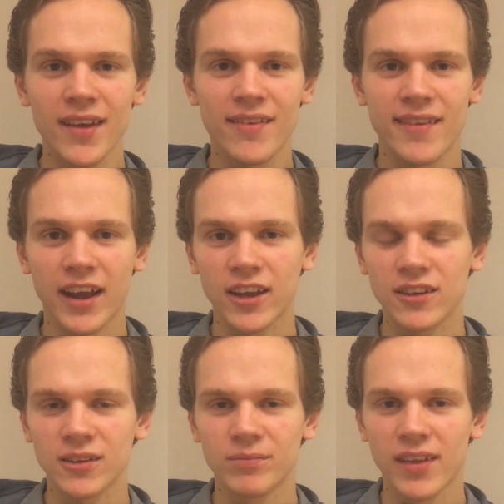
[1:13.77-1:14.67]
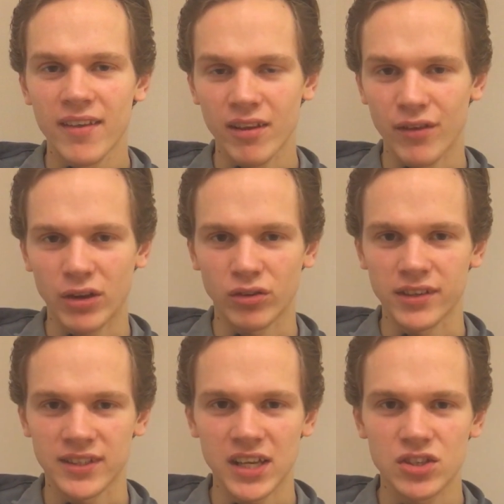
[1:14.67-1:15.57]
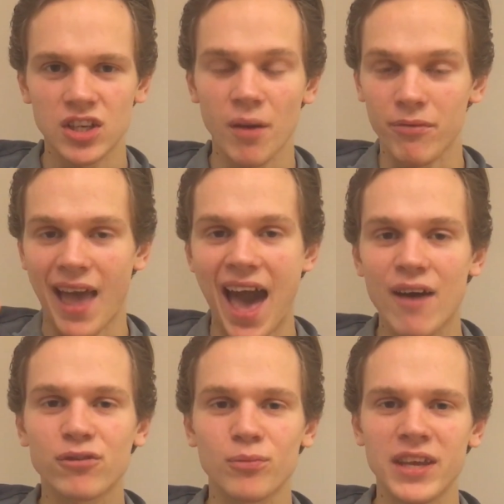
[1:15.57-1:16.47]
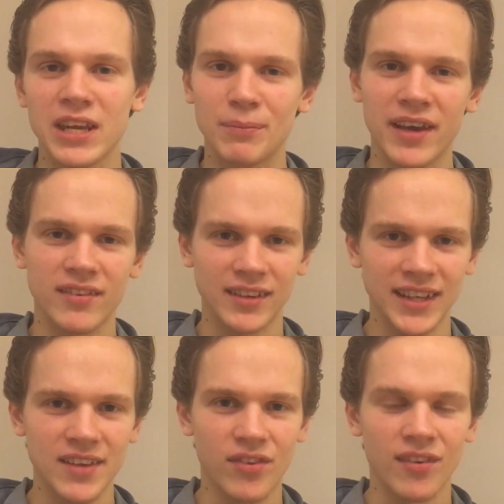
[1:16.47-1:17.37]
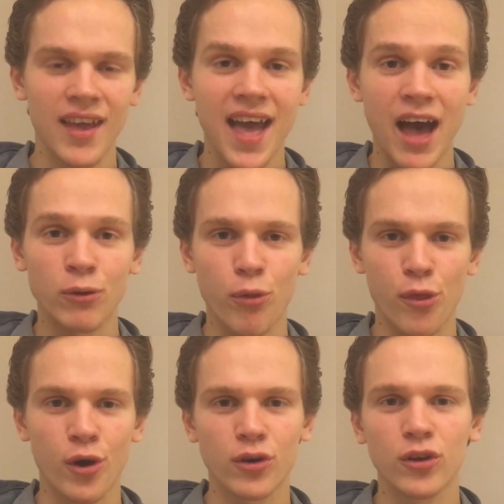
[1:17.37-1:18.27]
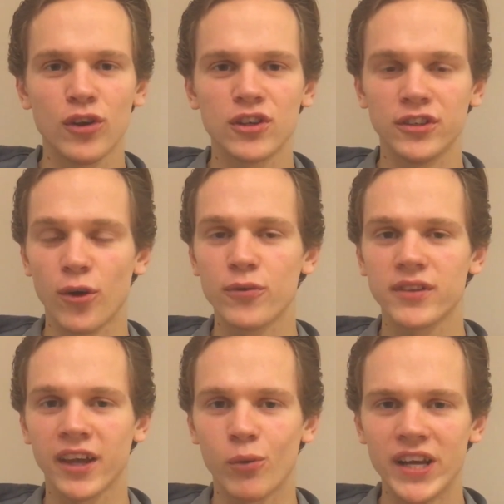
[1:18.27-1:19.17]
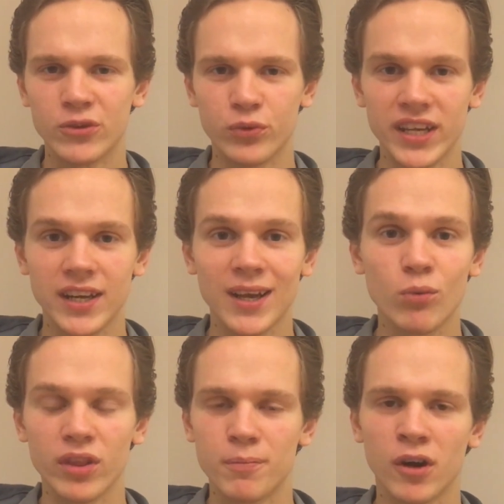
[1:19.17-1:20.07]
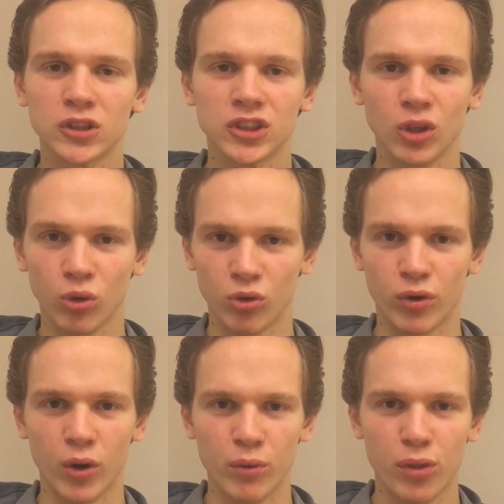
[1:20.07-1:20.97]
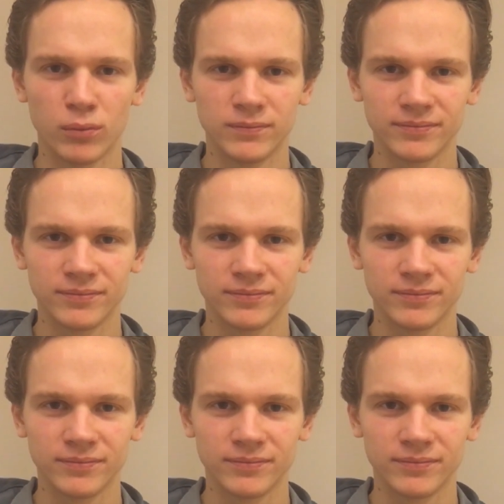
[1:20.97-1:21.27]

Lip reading: Second, self-actualization comes after meeting basic needs. And third, don't equate reading with personal growth.